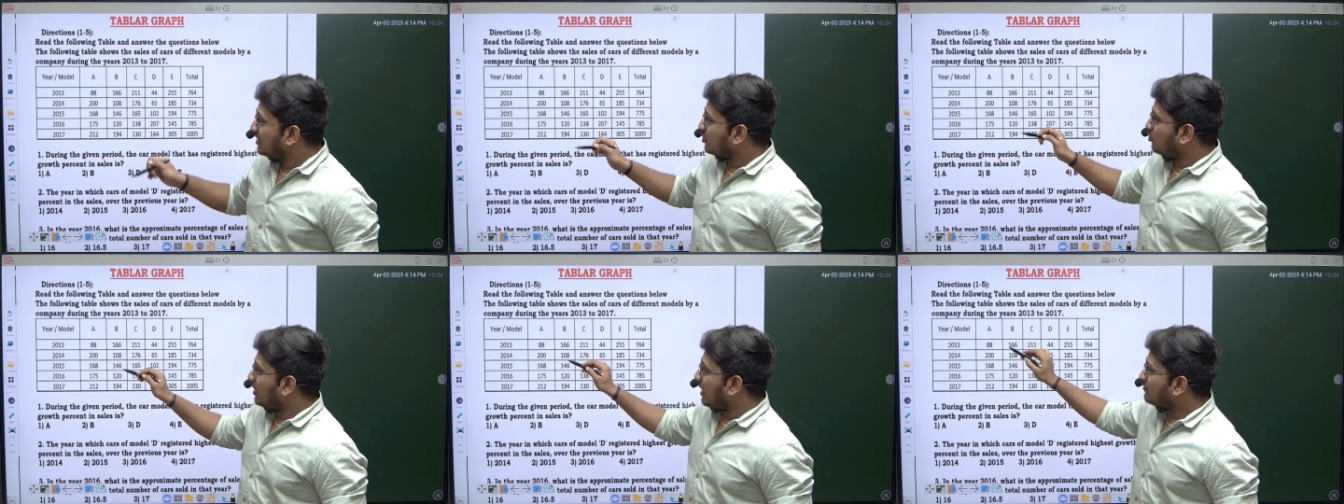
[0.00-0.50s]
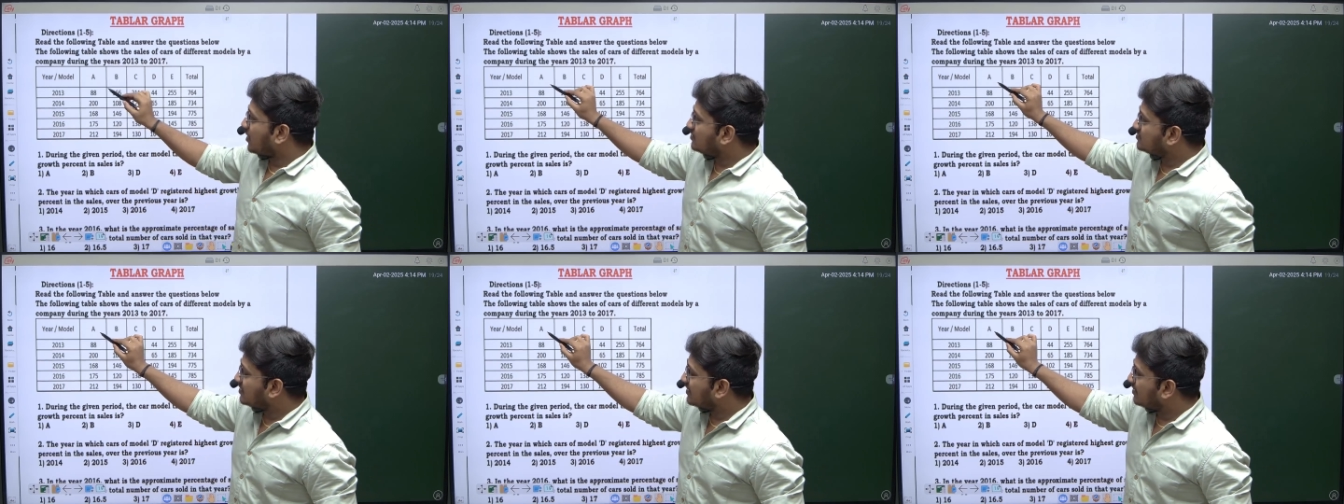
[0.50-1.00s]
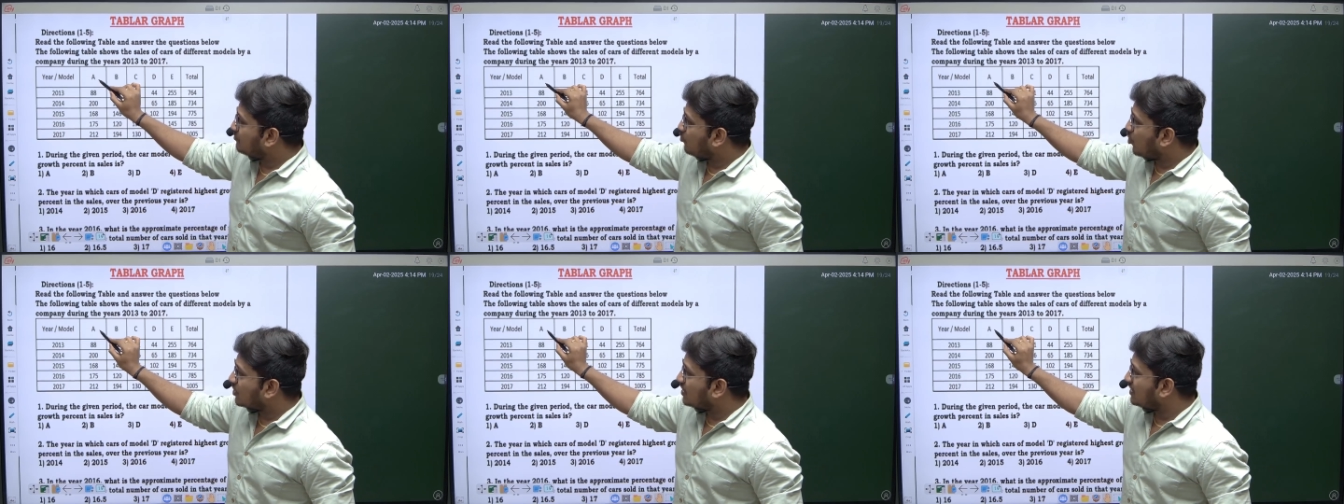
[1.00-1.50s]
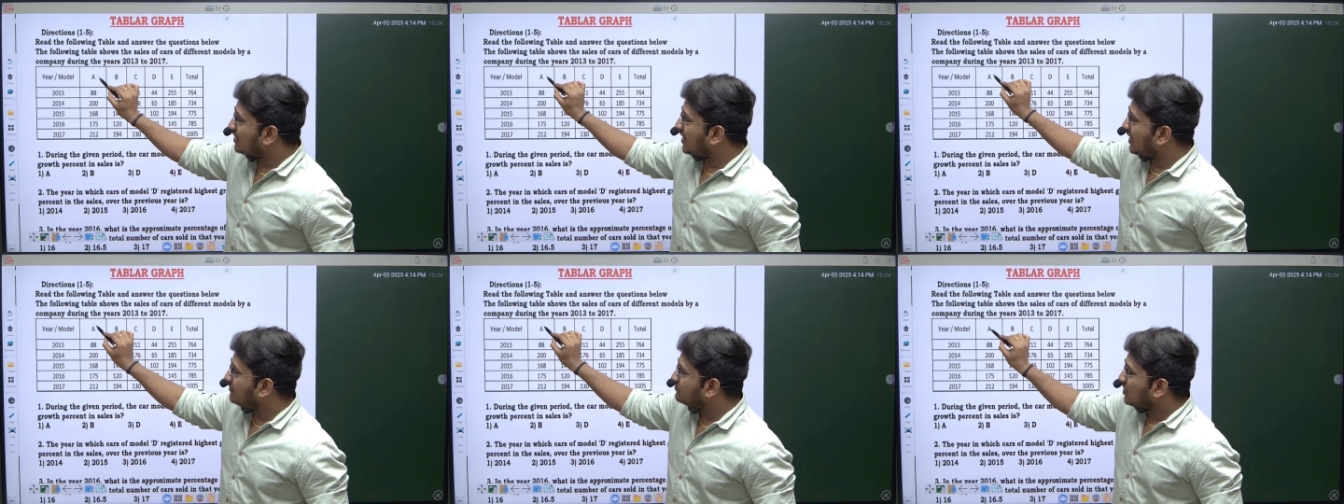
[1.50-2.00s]
Now, I'm considering model
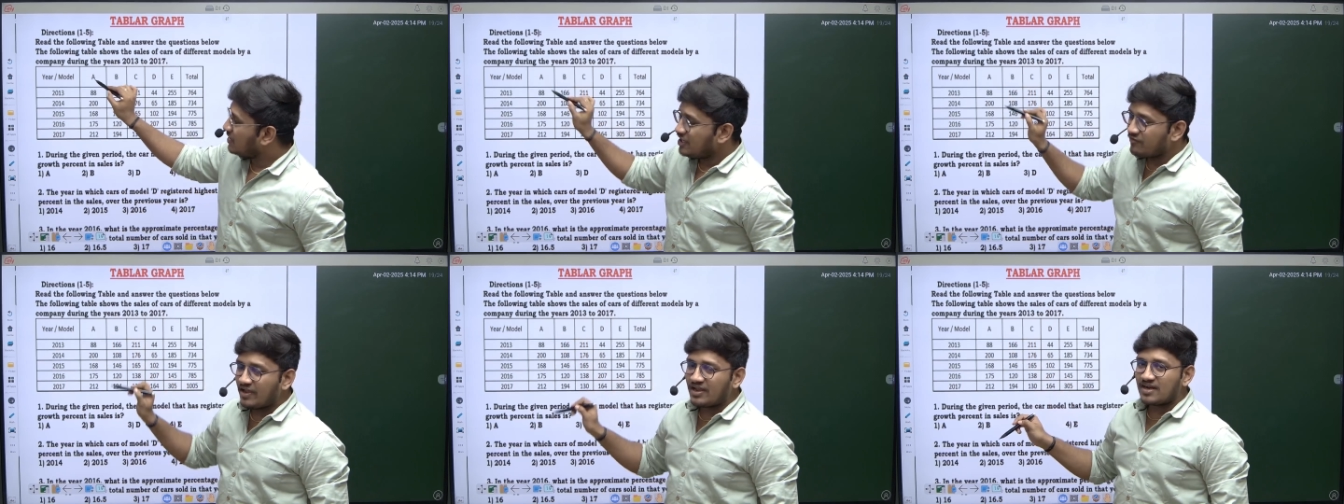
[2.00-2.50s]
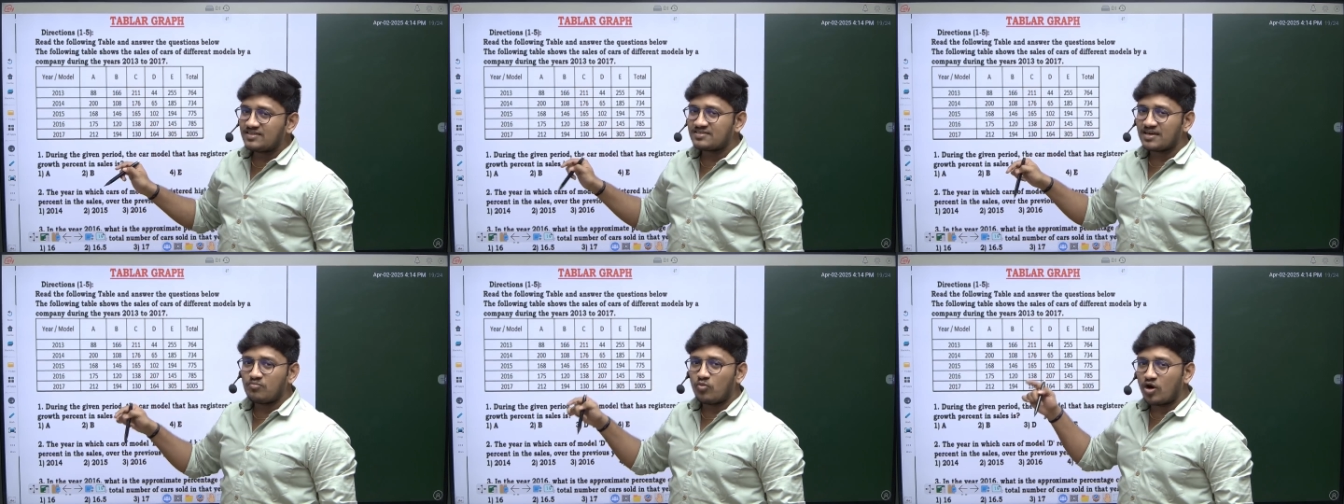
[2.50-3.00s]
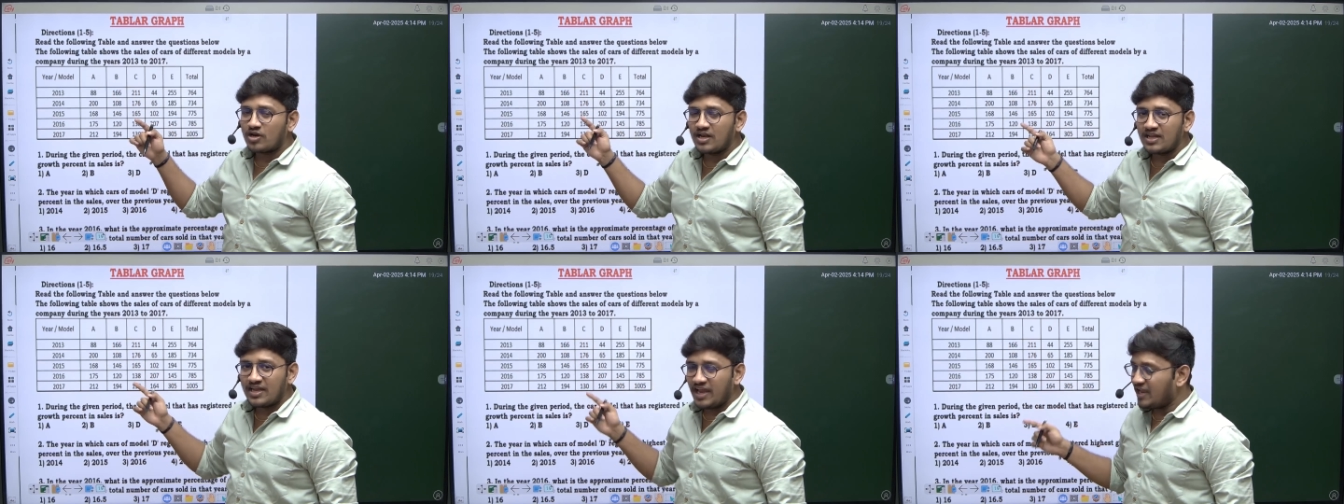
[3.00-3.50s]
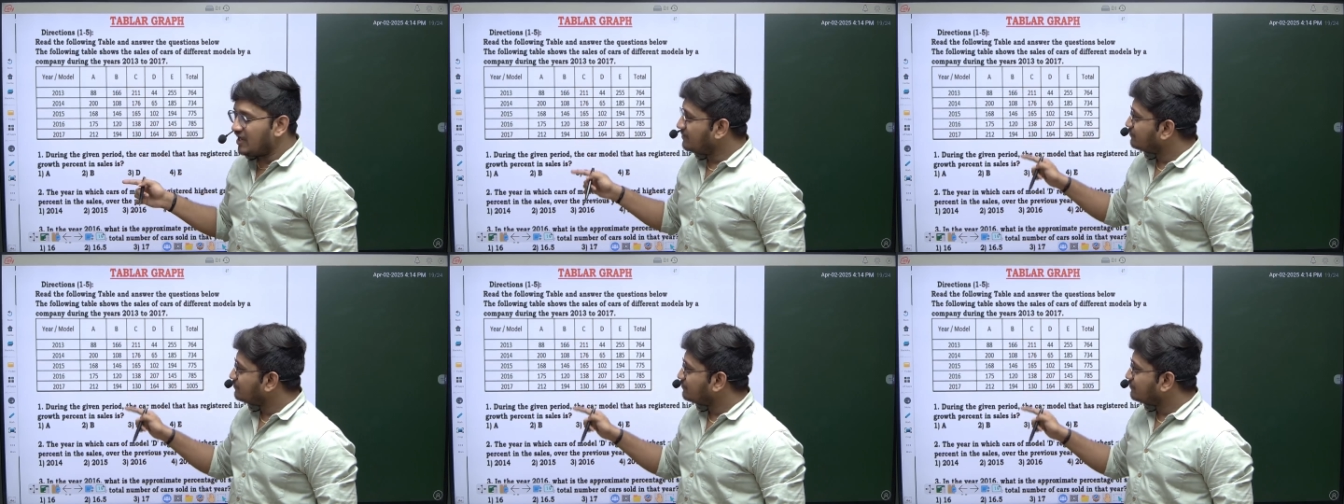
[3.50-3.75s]
A. If I consider model A,